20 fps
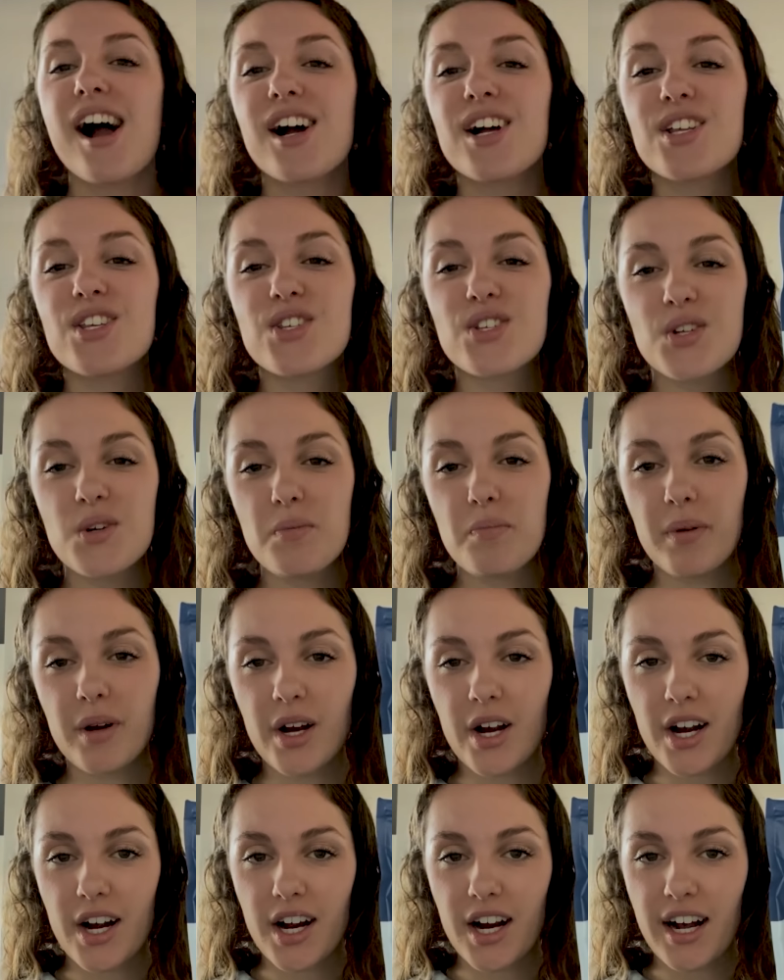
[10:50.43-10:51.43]
a
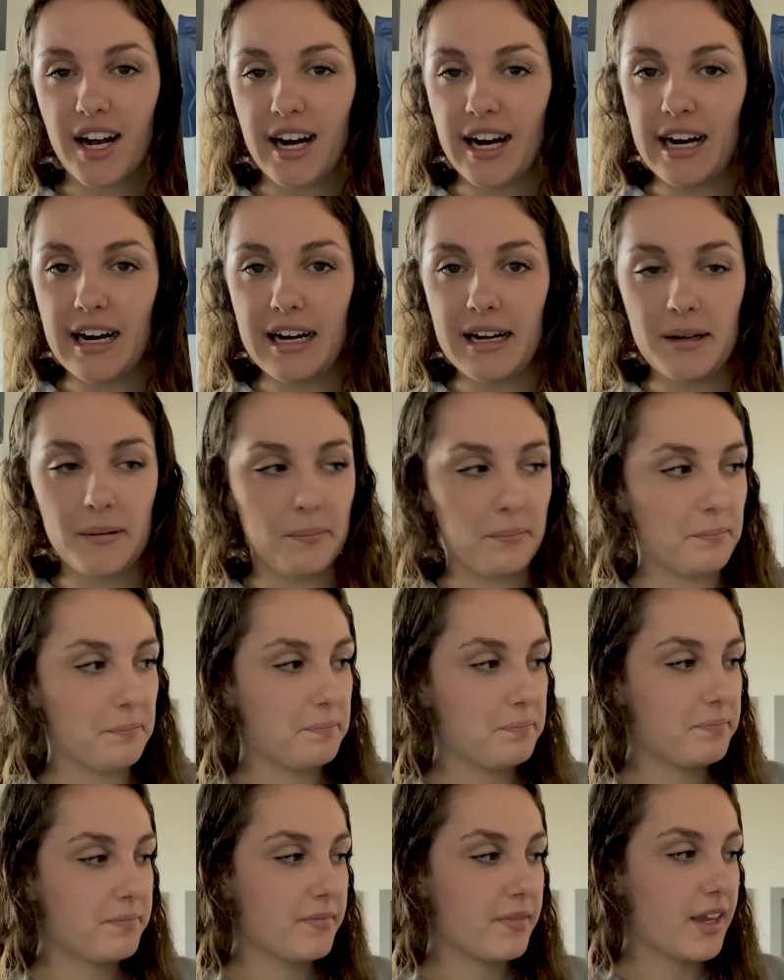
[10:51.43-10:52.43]
super
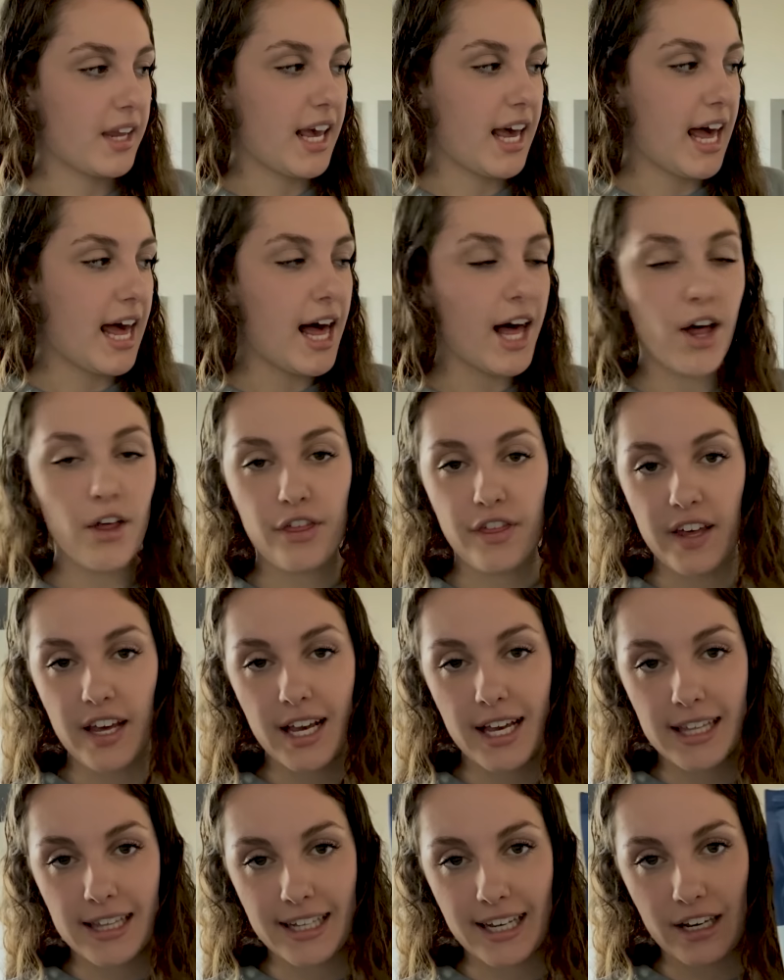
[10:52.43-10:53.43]

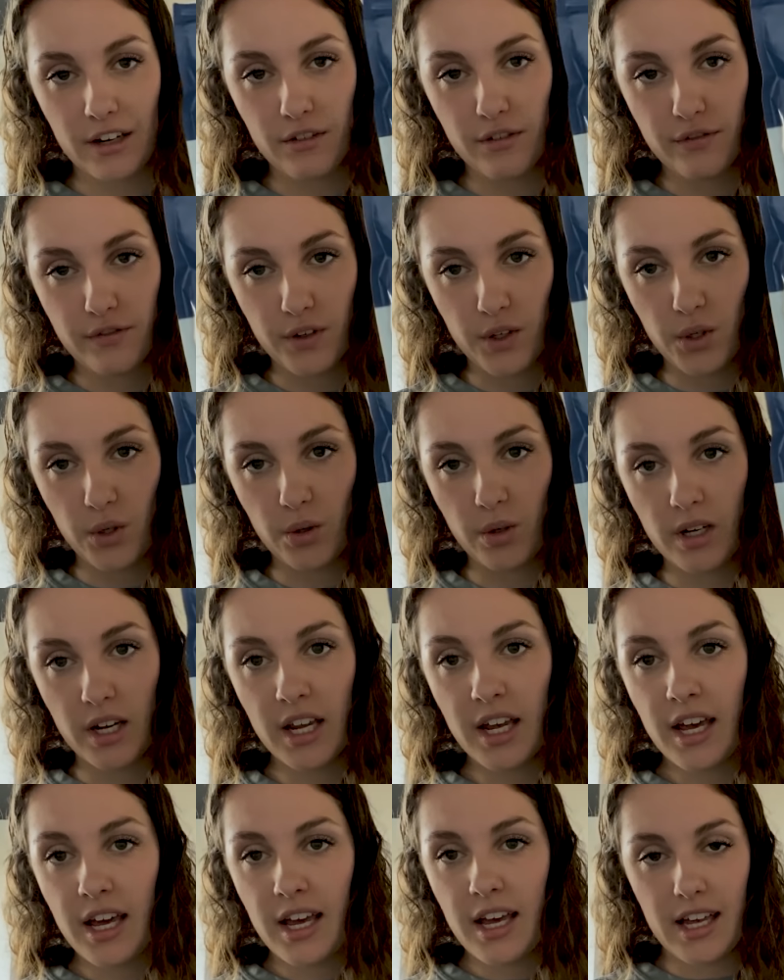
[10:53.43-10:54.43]
healthy, clean food
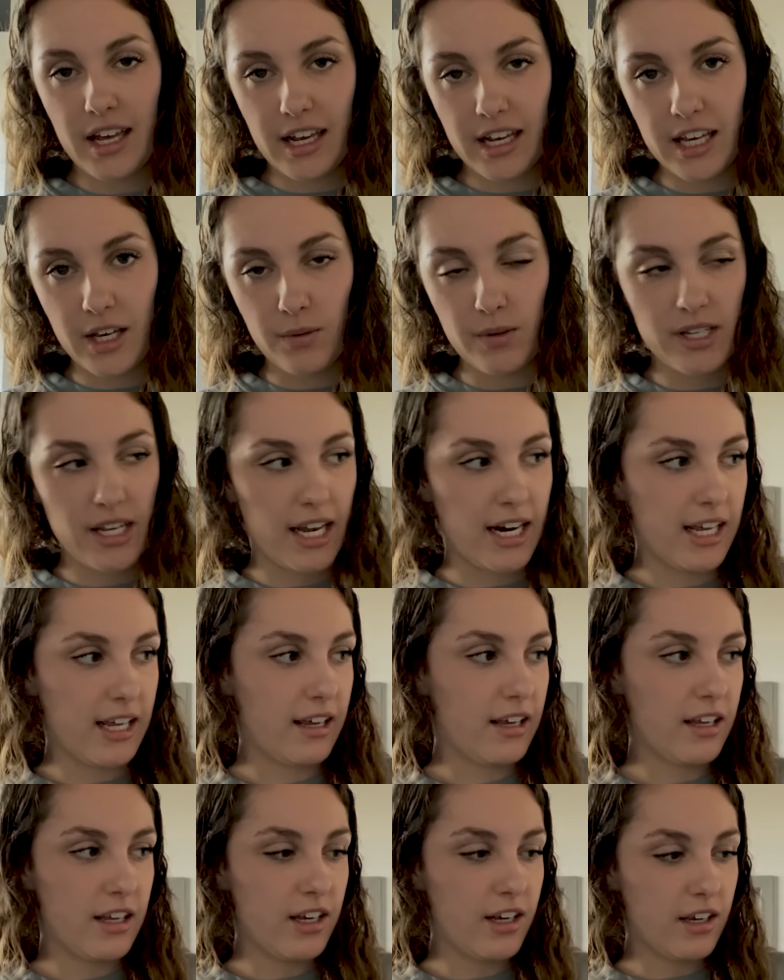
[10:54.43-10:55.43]
he was
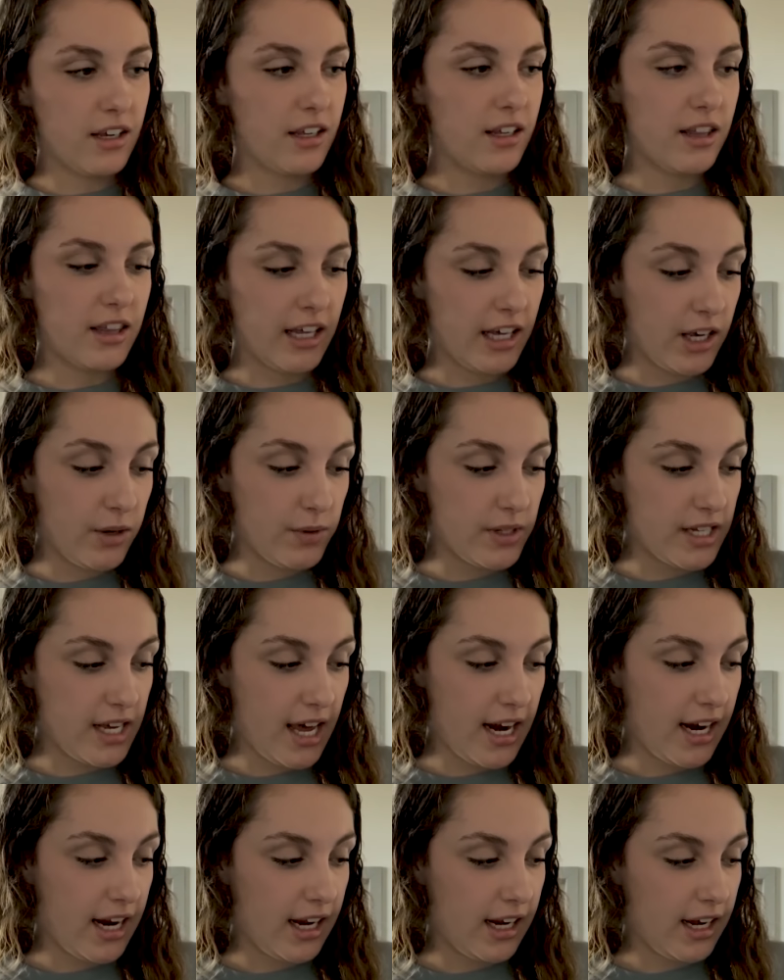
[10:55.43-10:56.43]
getting.
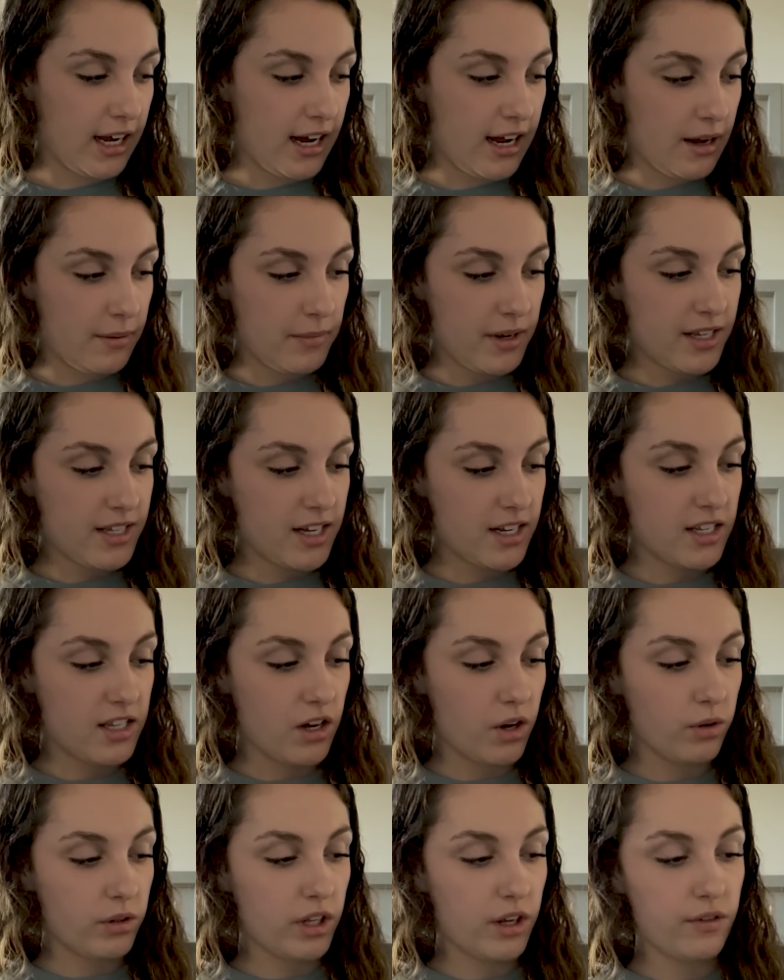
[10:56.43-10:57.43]
This is
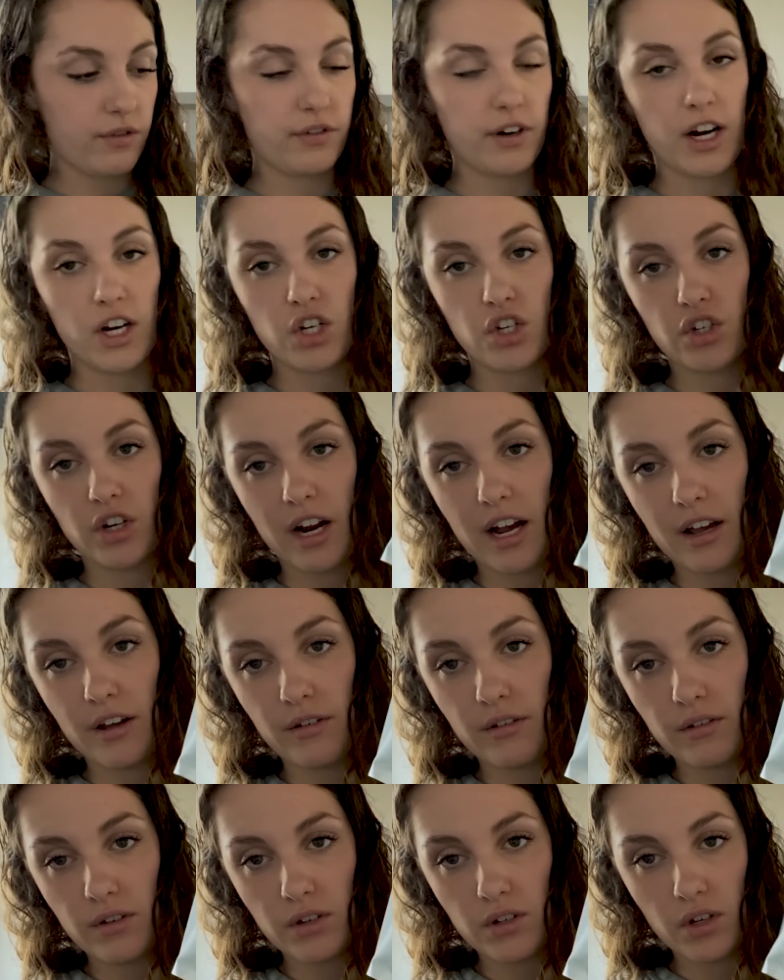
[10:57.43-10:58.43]
the only fresh dry
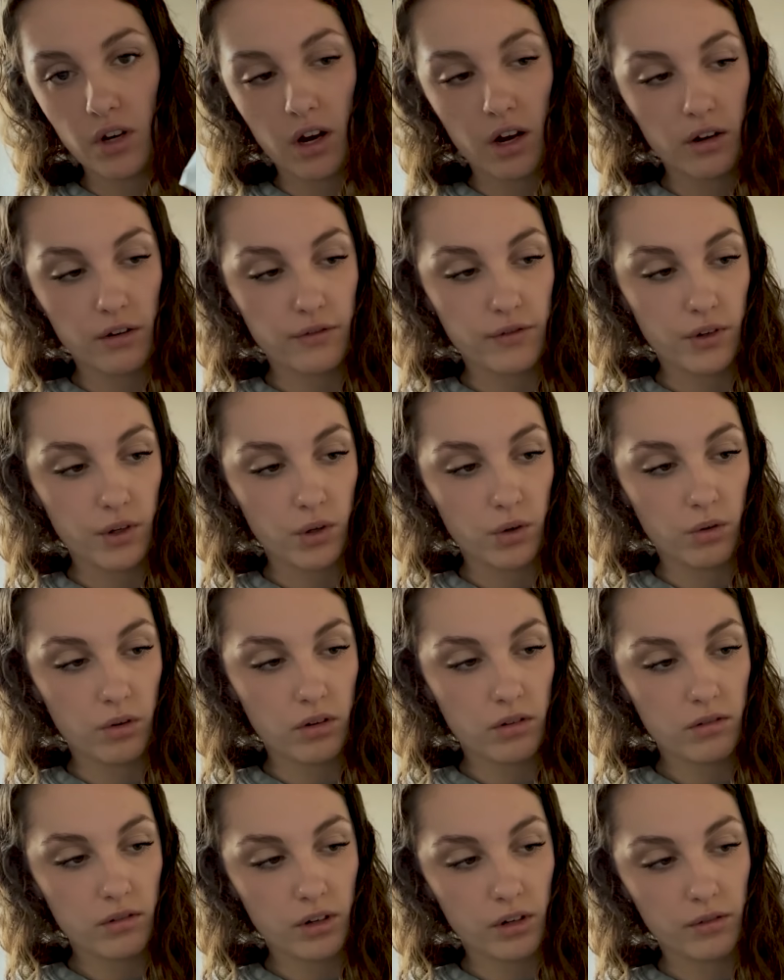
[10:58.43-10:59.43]
dog food,
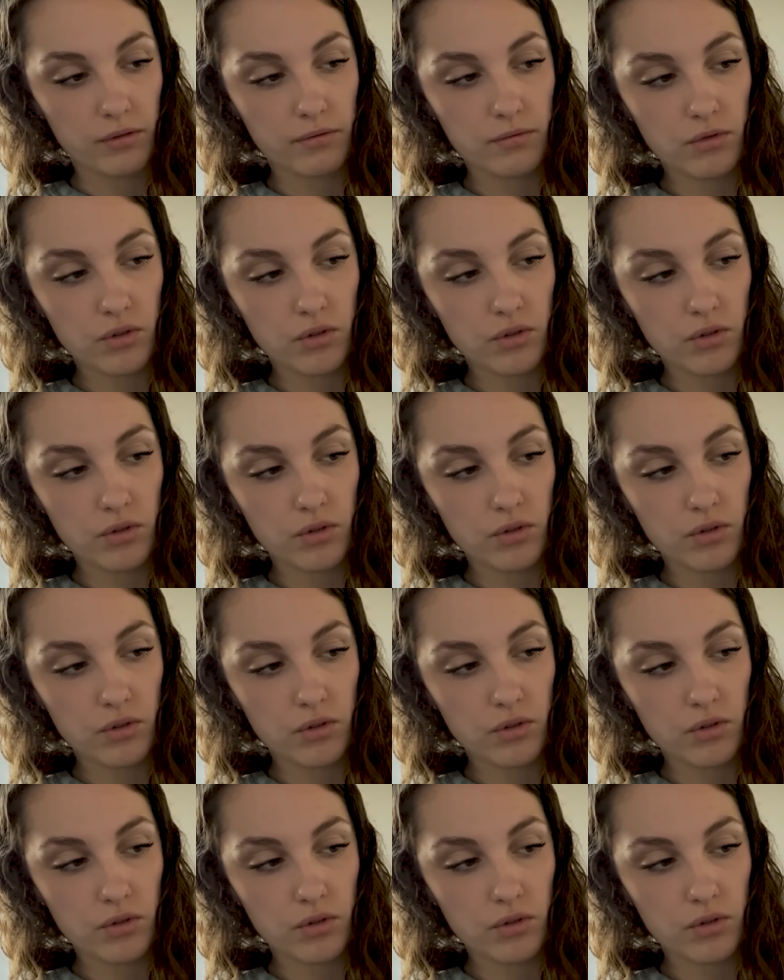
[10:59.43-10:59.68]
or